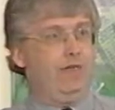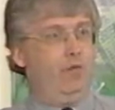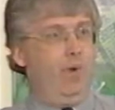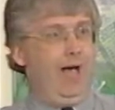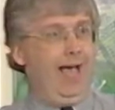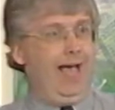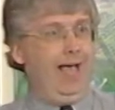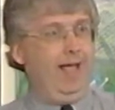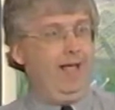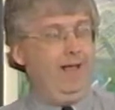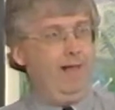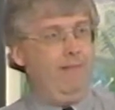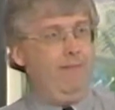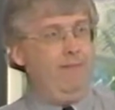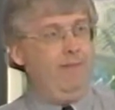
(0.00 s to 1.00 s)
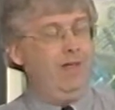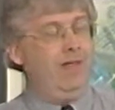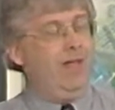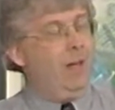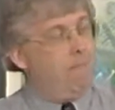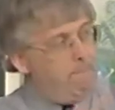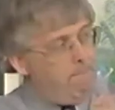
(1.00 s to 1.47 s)
way.
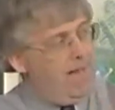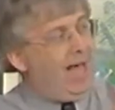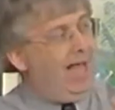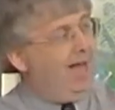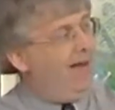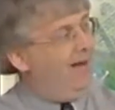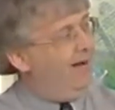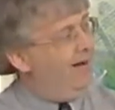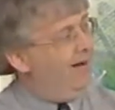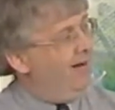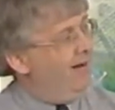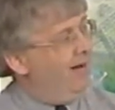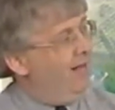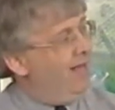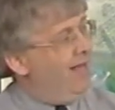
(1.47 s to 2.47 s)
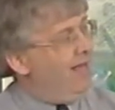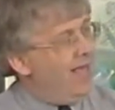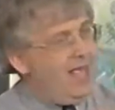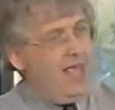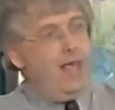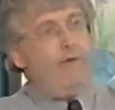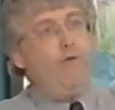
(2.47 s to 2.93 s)
But
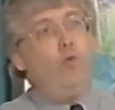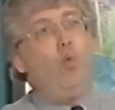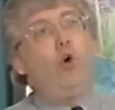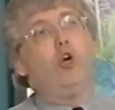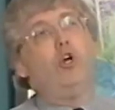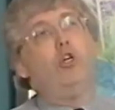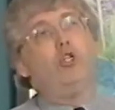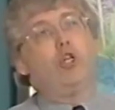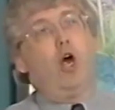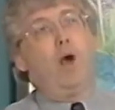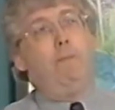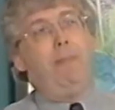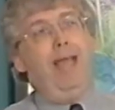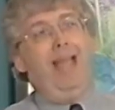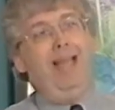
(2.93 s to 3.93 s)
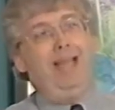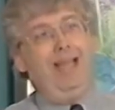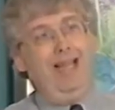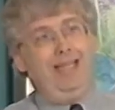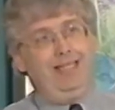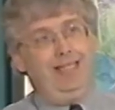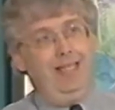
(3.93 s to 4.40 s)
if workers are paid
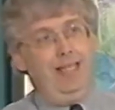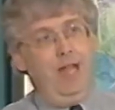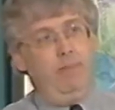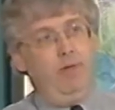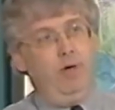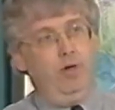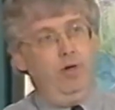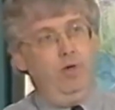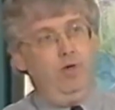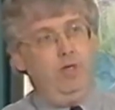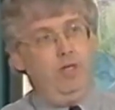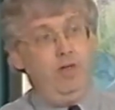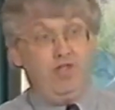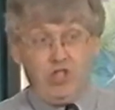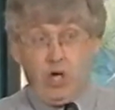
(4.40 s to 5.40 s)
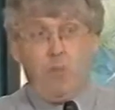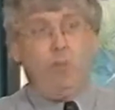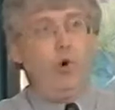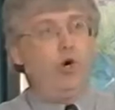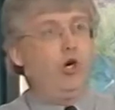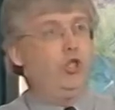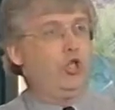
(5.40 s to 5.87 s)
less than they produce, if some
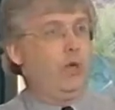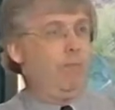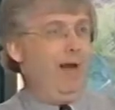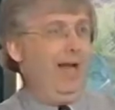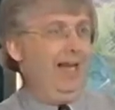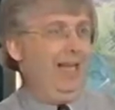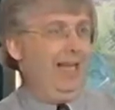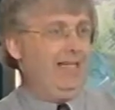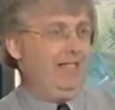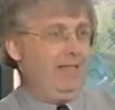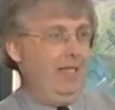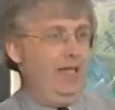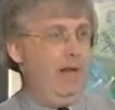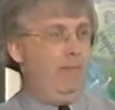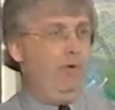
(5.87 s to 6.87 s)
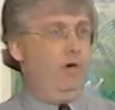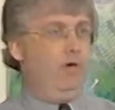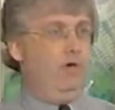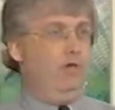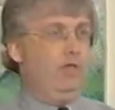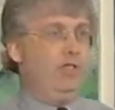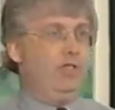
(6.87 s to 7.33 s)
workers are paid less than they
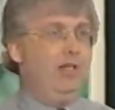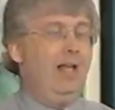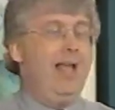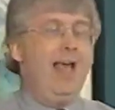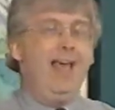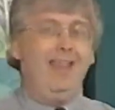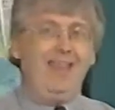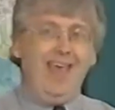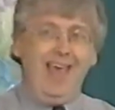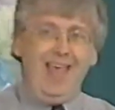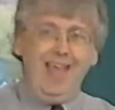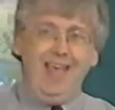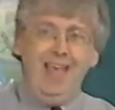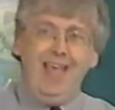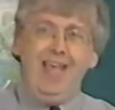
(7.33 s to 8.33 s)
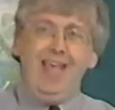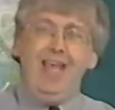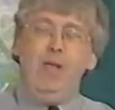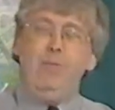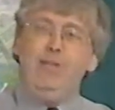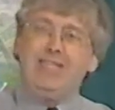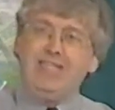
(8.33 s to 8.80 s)
produce, then
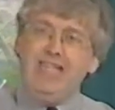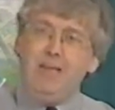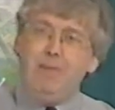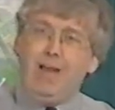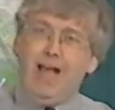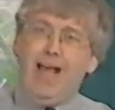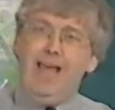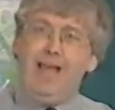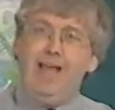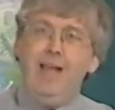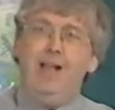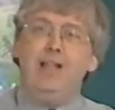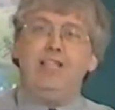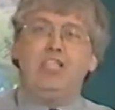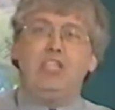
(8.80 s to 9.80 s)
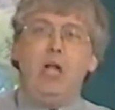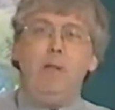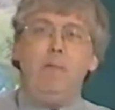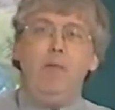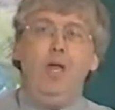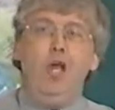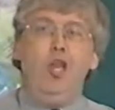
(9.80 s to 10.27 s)
it would seem like
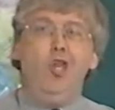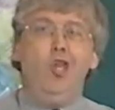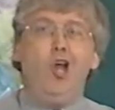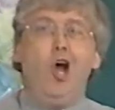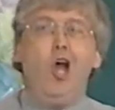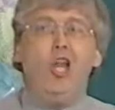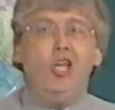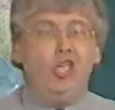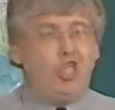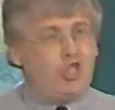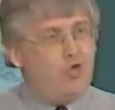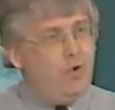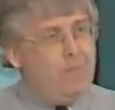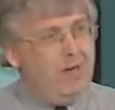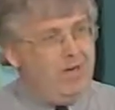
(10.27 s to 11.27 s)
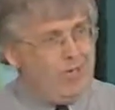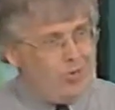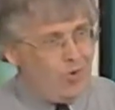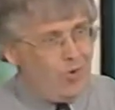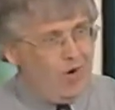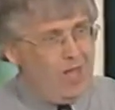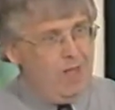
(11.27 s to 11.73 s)
some
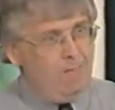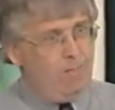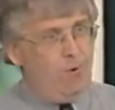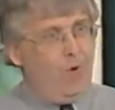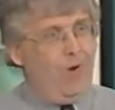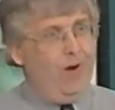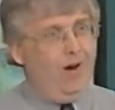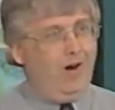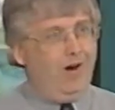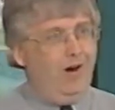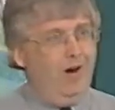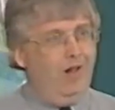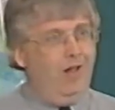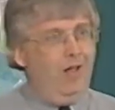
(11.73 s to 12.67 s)
non-discriminatory employer